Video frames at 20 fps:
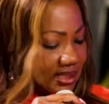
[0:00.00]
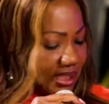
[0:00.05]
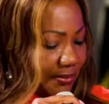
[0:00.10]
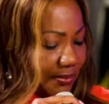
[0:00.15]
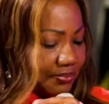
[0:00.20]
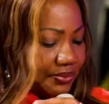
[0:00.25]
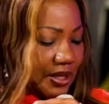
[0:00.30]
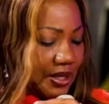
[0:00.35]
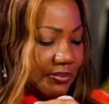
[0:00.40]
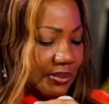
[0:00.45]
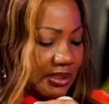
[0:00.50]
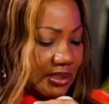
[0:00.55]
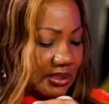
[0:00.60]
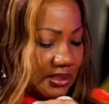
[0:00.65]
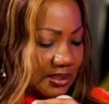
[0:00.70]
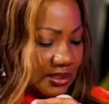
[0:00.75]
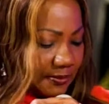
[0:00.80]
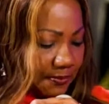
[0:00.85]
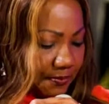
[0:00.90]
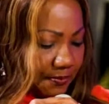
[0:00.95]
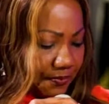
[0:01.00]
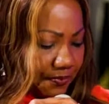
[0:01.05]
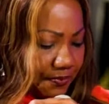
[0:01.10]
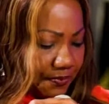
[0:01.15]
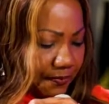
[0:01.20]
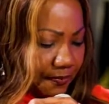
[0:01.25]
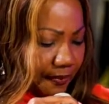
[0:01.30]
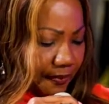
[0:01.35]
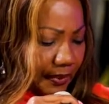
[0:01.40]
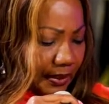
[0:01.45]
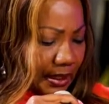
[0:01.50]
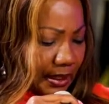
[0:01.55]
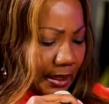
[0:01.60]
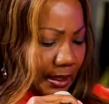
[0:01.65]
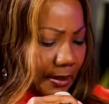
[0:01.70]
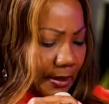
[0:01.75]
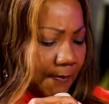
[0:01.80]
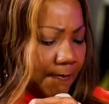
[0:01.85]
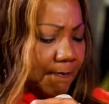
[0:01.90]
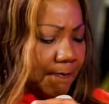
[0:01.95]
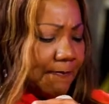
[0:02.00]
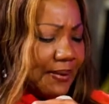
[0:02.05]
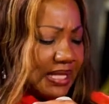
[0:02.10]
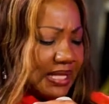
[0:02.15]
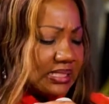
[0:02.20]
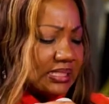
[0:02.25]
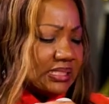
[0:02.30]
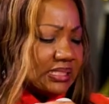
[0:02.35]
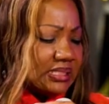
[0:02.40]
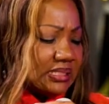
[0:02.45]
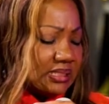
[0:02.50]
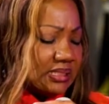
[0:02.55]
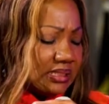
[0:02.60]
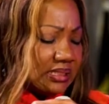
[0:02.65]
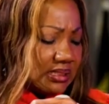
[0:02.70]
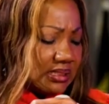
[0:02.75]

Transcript: temperament. But